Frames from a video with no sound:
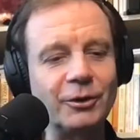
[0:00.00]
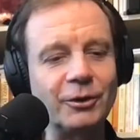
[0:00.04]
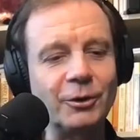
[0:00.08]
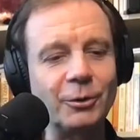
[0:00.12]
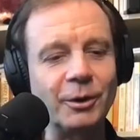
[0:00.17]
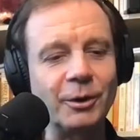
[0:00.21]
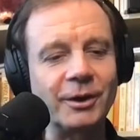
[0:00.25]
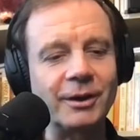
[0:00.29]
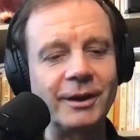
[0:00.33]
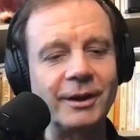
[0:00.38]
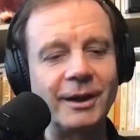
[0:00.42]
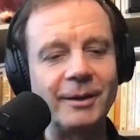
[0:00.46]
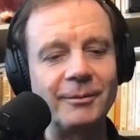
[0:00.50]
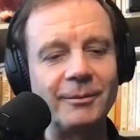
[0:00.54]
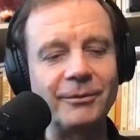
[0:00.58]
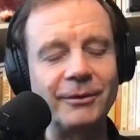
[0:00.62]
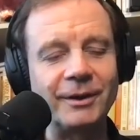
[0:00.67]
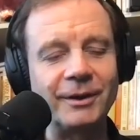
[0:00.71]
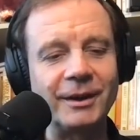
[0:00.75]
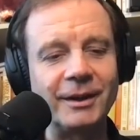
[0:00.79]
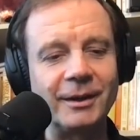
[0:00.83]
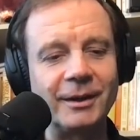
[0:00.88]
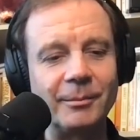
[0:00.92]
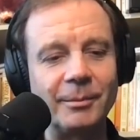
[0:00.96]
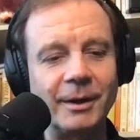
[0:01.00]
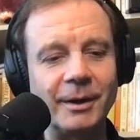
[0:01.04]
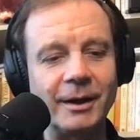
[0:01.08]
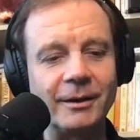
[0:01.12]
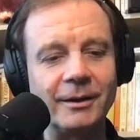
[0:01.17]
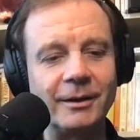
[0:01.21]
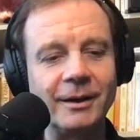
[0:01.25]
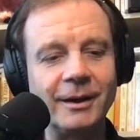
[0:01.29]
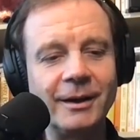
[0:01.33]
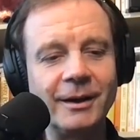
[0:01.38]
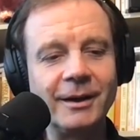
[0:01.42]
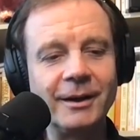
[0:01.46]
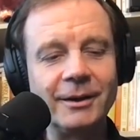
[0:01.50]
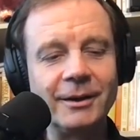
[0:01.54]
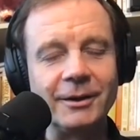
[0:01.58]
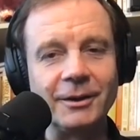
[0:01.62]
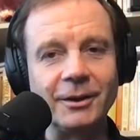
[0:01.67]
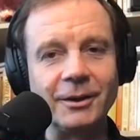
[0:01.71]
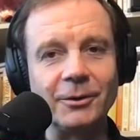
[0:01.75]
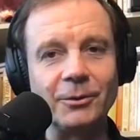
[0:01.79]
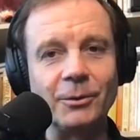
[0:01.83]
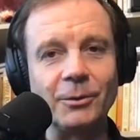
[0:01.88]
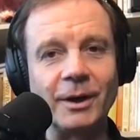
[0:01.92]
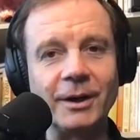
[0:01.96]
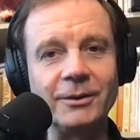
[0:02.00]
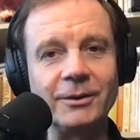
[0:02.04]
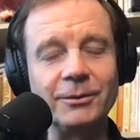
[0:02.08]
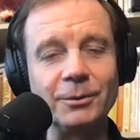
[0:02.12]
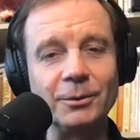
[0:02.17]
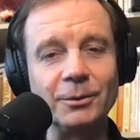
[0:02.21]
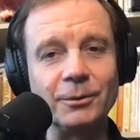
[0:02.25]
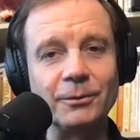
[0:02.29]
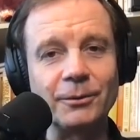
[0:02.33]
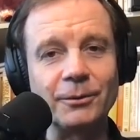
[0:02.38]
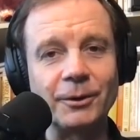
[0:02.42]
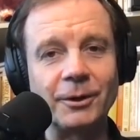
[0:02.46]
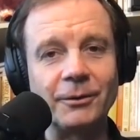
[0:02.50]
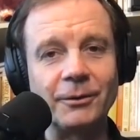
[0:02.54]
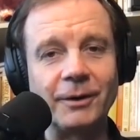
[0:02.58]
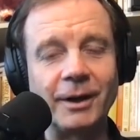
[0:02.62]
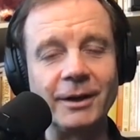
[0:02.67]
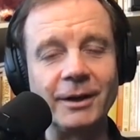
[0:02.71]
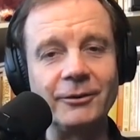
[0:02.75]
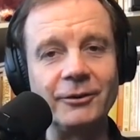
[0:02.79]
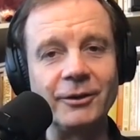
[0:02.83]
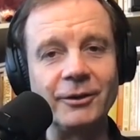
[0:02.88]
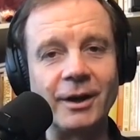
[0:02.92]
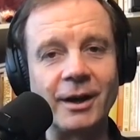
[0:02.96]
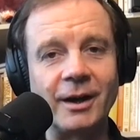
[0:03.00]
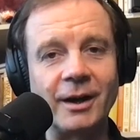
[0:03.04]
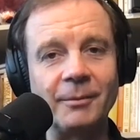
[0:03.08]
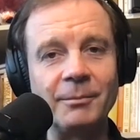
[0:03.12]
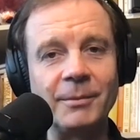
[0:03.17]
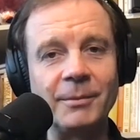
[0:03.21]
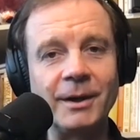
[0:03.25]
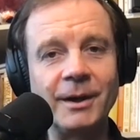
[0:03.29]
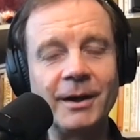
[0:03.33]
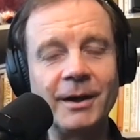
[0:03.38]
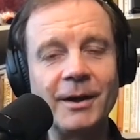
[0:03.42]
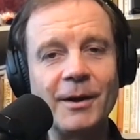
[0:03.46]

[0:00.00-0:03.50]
Quickly, I'm thinking about, right tool for the right job,